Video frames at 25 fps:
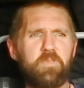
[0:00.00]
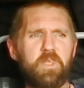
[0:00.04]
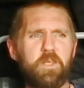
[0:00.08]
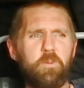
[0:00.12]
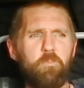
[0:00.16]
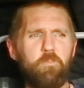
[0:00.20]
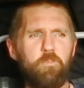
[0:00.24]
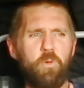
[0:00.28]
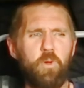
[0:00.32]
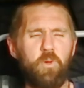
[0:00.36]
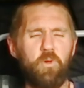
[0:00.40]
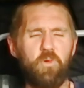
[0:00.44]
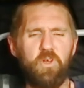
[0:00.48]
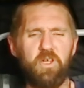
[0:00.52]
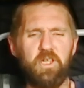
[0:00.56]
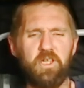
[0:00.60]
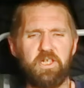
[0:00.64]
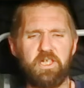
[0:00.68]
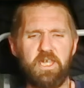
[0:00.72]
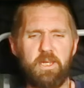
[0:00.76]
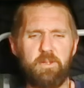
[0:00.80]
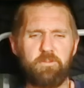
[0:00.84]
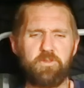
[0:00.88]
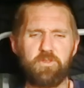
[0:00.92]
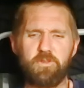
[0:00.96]
But it
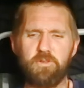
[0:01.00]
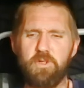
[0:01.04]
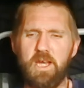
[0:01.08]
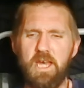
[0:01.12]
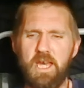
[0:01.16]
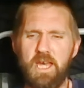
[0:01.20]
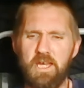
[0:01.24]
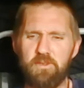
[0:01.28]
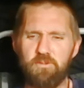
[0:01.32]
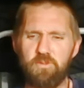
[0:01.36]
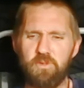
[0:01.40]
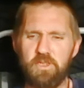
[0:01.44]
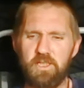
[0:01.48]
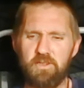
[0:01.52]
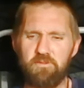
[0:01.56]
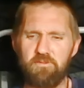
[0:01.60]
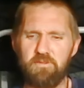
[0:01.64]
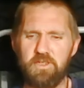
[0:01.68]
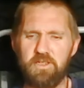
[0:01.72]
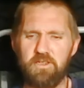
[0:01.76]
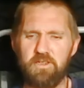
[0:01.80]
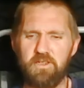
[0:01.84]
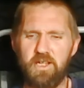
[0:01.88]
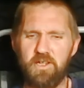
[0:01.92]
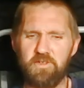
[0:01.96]
came to a head when I
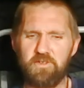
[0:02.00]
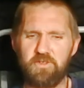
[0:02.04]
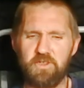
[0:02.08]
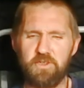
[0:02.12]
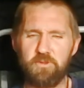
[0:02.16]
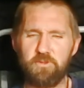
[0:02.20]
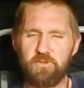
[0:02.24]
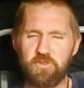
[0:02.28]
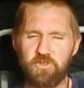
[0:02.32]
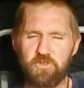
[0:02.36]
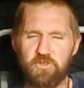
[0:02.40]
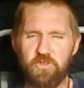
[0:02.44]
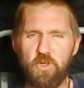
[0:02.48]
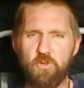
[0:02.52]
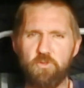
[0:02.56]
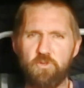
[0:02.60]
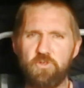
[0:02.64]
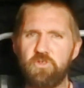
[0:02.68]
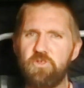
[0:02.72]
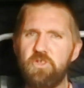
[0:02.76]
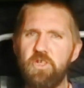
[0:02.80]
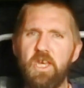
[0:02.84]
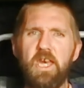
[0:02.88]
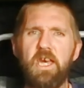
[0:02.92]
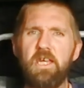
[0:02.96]
realised that he was so
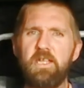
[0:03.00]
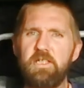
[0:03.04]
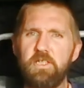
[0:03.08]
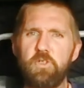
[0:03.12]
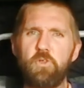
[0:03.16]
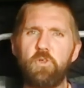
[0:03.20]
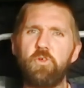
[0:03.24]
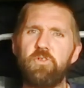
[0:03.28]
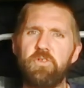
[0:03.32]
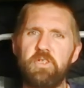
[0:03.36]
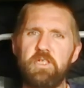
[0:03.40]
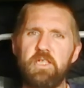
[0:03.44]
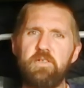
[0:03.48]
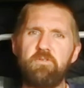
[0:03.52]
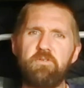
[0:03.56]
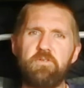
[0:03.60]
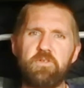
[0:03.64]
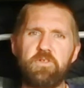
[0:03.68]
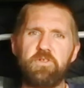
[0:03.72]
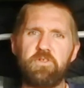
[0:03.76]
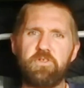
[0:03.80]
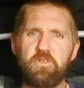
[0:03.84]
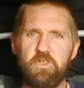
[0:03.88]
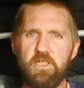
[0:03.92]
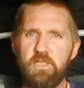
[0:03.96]
scared he couldn't even
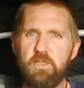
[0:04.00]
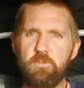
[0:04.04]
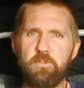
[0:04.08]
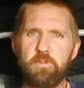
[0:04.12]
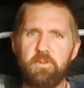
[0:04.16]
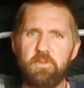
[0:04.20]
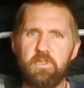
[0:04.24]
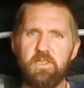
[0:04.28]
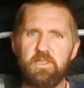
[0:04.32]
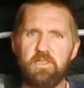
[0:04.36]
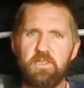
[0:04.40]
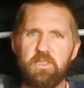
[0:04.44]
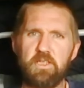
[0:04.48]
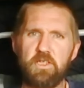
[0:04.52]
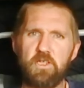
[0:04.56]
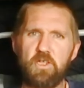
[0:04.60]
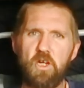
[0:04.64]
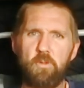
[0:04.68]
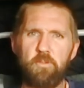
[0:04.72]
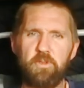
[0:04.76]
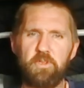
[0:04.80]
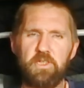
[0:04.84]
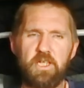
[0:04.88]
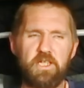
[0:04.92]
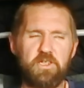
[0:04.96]
sleep in the
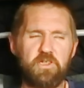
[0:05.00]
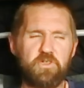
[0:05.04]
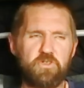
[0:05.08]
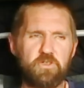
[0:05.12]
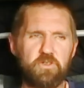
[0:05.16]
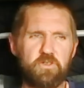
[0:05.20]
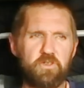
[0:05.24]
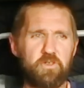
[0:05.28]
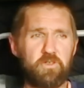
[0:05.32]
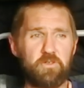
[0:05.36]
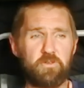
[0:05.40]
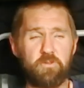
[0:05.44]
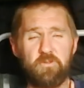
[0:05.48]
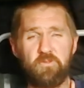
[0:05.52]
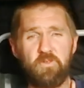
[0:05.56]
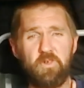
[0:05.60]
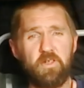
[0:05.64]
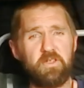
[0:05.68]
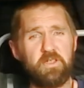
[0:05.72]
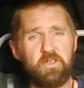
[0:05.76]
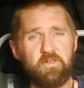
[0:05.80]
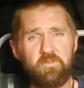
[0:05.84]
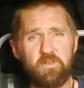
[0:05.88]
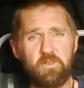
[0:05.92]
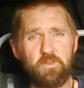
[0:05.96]
accommodation, because it was very
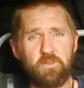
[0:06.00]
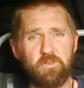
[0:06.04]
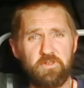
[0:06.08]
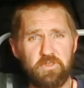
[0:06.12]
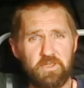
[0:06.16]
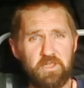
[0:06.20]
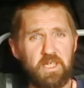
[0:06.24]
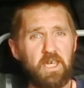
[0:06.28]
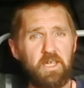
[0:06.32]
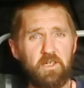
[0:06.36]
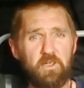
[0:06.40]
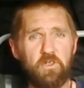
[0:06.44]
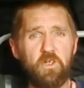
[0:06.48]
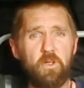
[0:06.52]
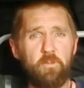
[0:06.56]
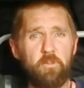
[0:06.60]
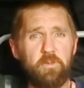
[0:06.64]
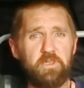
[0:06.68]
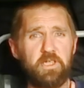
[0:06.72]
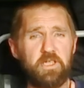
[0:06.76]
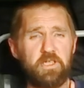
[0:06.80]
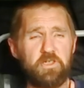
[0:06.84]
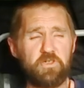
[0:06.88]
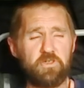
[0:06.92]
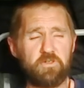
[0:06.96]
difficult to get
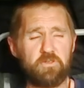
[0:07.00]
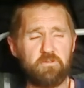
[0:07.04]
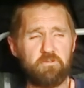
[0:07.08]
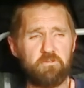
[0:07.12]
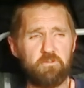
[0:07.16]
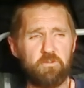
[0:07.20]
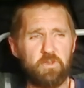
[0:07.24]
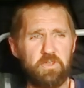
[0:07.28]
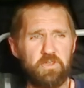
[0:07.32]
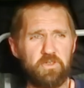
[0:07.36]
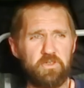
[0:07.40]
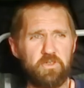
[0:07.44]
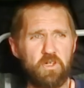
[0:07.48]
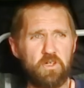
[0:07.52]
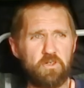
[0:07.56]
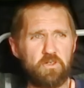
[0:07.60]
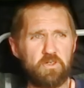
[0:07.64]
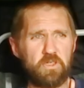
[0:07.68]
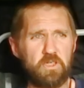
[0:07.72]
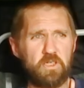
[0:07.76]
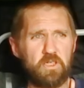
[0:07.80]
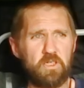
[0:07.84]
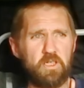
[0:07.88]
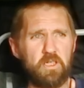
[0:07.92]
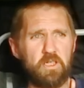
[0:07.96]
accommodation with a dog.
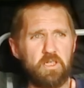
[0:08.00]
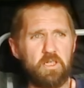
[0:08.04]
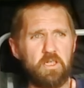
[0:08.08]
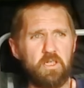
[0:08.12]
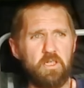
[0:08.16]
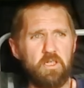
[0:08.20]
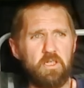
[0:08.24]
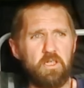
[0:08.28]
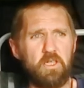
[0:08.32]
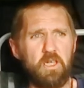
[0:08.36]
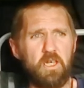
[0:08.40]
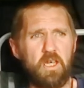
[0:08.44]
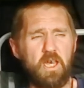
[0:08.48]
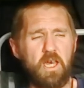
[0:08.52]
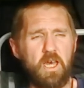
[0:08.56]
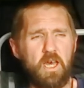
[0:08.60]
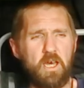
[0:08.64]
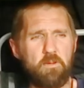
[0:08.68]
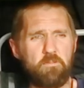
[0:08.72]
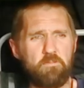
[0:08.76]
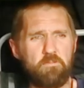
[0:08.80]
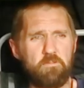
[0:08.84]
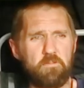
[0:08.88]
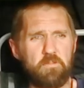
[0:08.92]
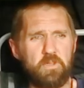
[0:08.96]

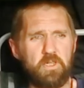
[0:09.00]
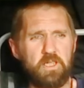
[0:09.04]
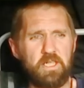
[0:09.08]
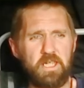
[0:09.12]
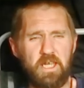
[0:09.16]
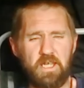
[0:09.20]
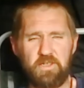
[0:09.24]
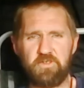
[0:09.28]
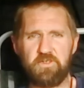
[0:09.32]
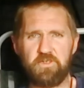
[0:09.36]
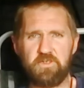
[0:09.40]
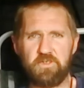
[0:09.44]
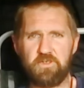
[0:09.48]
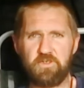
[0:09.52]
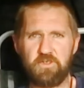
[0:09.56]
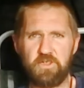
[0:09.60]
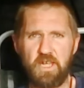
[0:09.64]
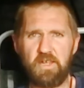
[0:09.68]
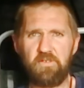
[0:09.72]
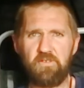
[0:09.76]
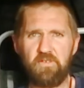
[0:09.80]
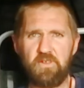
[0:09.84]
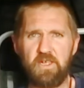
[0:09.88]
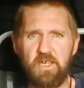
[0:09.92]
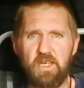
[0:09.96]
He had to
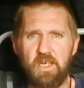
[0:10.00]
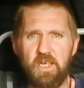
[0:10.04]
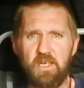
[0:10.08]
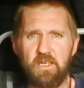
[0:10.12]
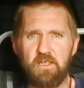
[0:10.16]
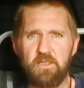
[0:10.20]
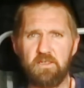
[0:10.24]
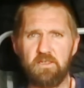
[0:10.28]
stand there